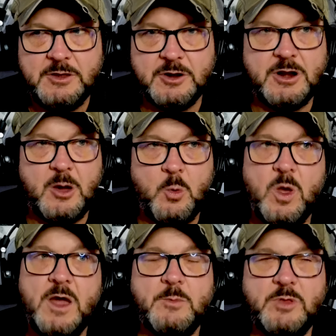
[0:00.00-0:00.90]
you're going to
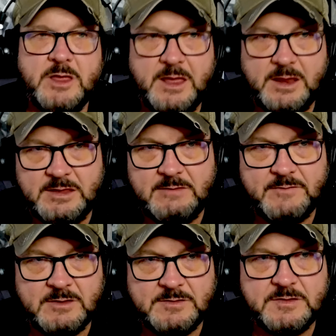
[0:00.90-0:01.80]
want to play
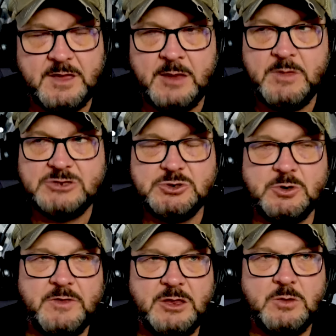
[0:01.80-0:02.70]
defense and make
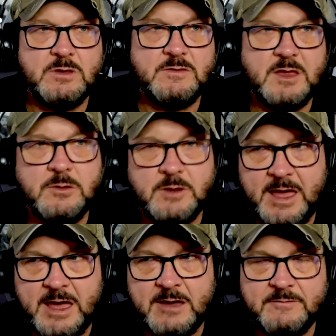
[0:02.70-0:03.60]
sure that you continue to
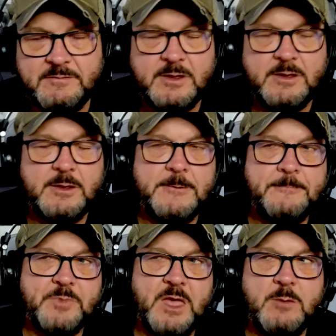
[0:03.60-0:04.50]
have
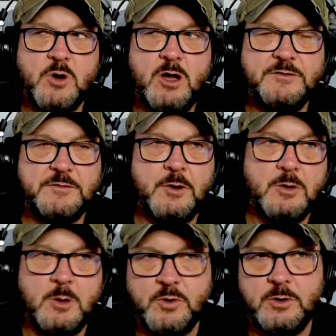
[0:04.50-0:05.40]
a broad
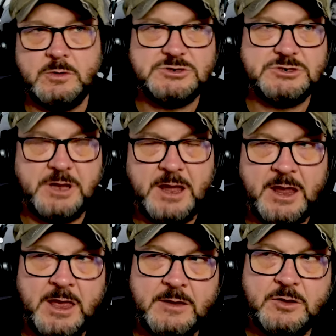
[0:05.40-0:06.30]
stroke approach
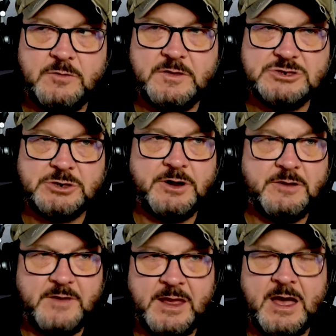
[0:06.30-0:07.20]
and using
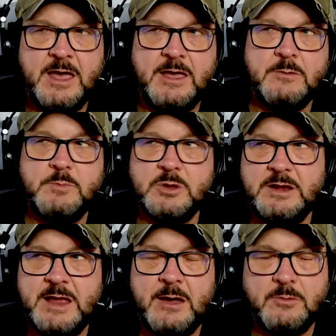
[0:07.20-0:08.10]
generative AI and
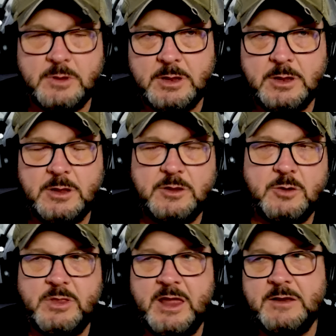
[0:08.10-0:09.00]
building out
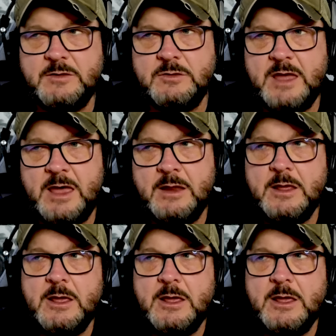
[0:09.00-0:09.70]
your plan to do that.